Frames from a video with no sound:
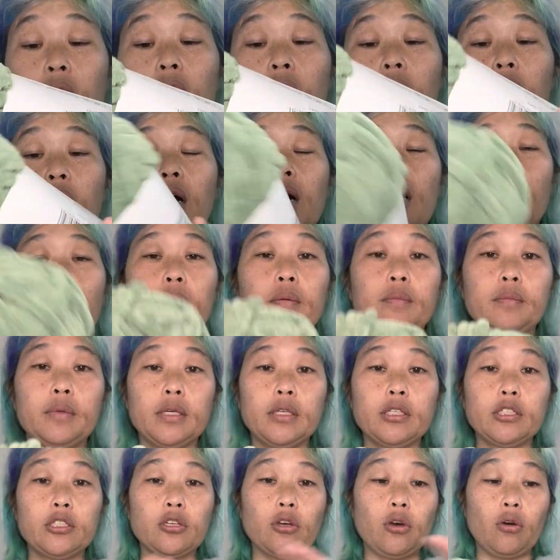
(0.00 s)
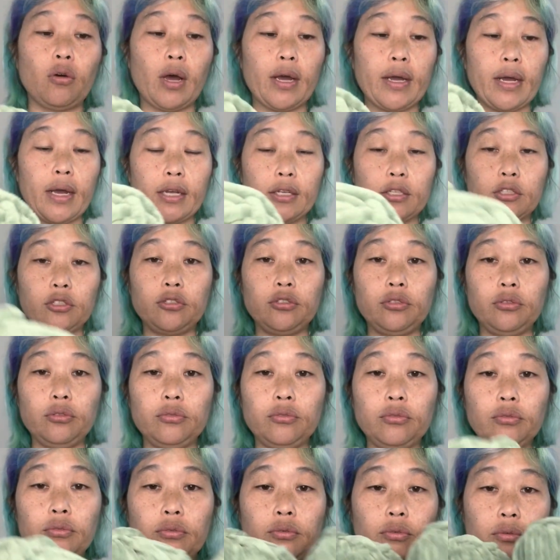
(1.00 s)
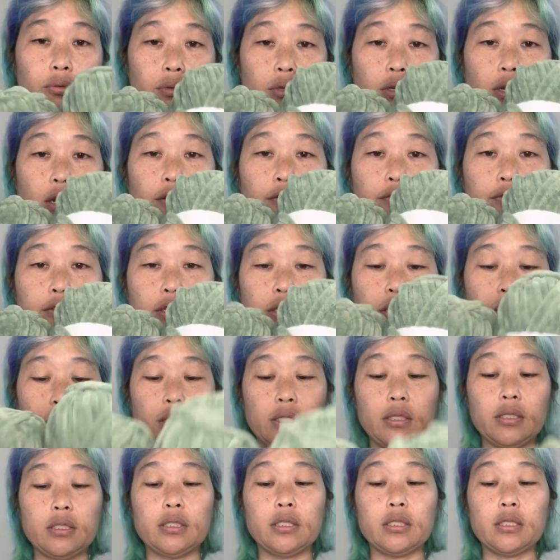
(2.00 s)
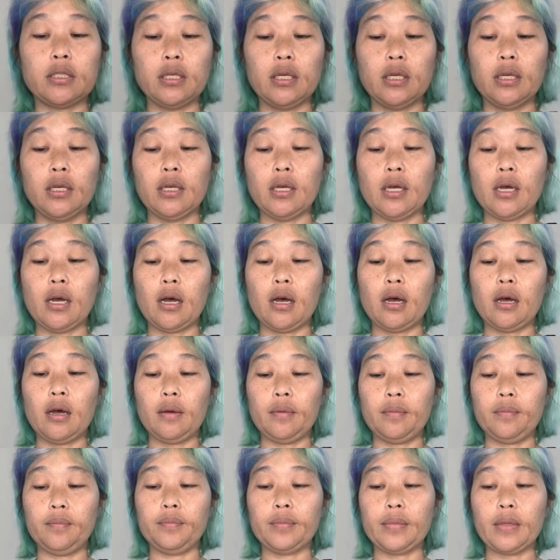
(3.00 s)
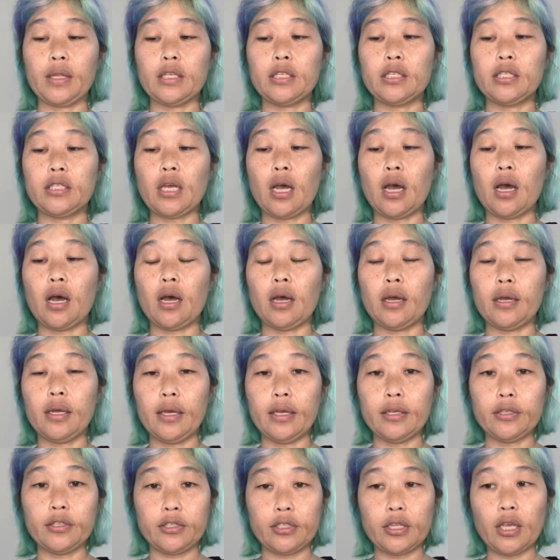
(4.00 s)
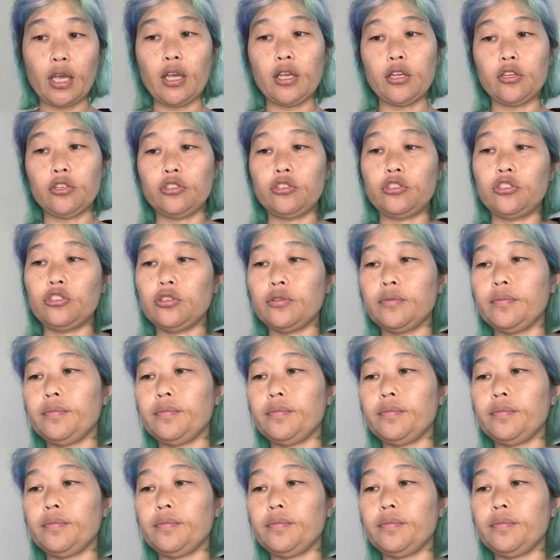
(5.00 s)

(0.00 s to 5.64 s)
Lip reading: So I got 2 of these in Sage.